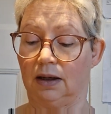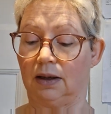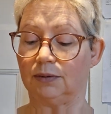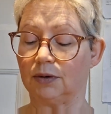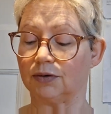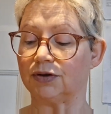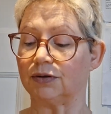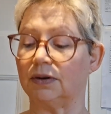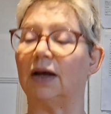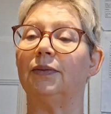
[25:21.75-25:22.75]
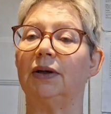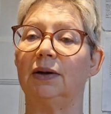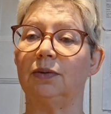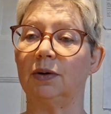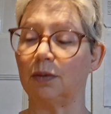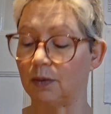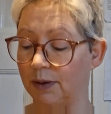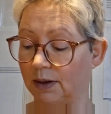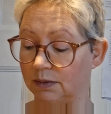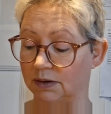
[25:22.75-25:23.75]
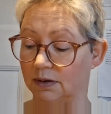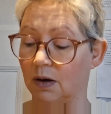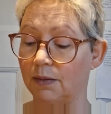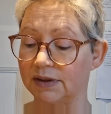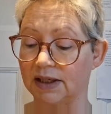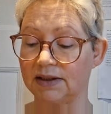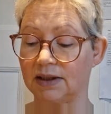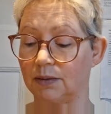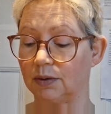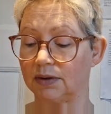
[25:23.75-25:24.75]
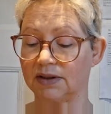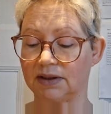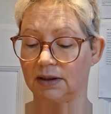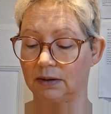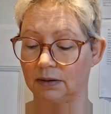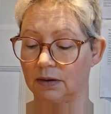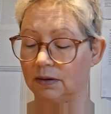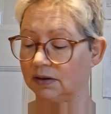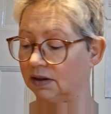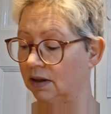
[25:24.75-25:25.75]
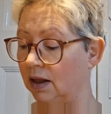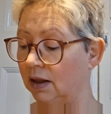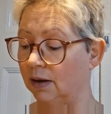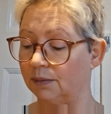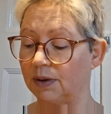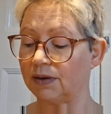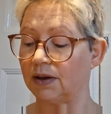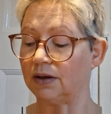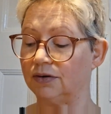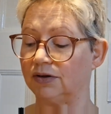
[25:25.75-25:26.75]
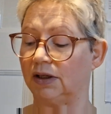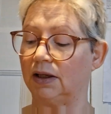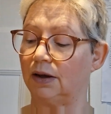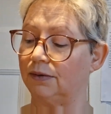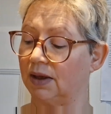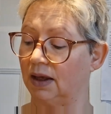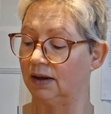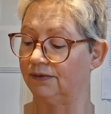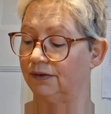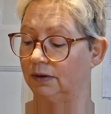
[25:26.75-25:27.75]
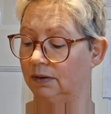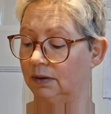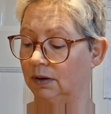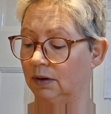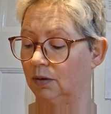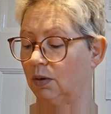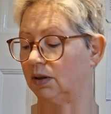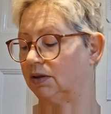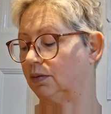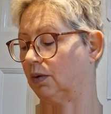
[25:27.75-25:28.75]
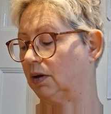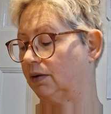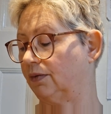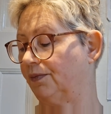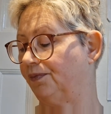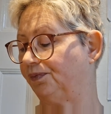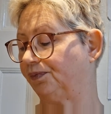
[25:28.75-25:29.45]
I'm not sure how many we will be able to accommodate at once in our garden, but they're usually okay for quite a while.